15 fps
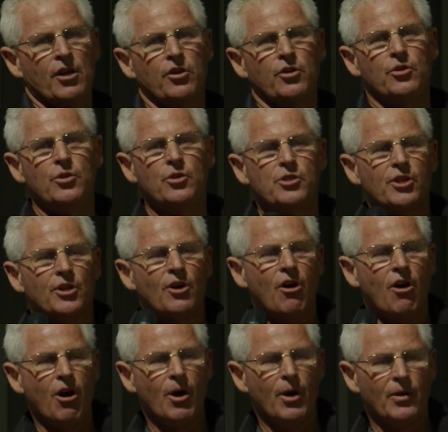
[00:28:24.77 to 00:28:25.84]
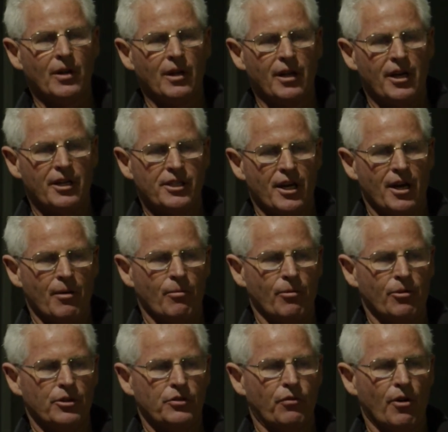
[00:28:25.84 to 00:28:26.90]
use it higher in the landscape
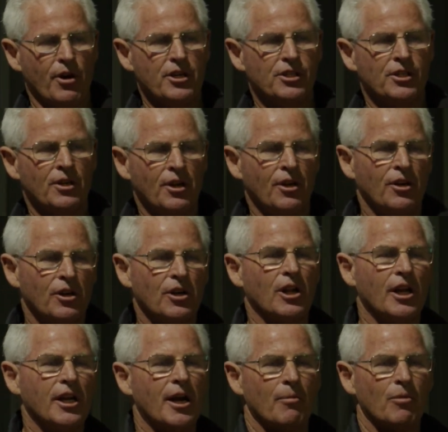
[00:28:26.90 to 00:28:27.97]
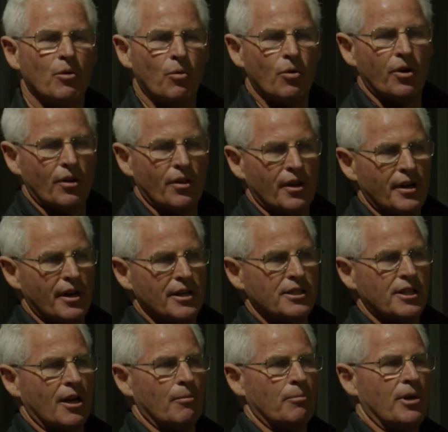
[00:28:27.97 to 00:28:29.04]
where it's fresh, clean up the water that does
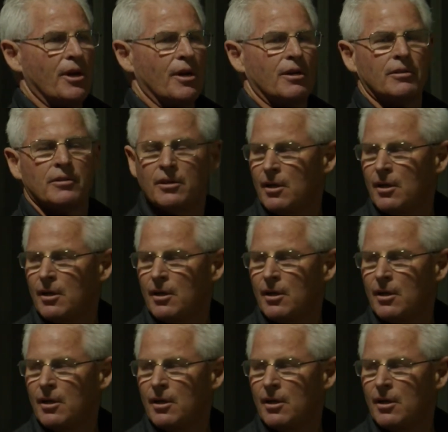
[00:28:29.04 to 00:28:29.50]
come down.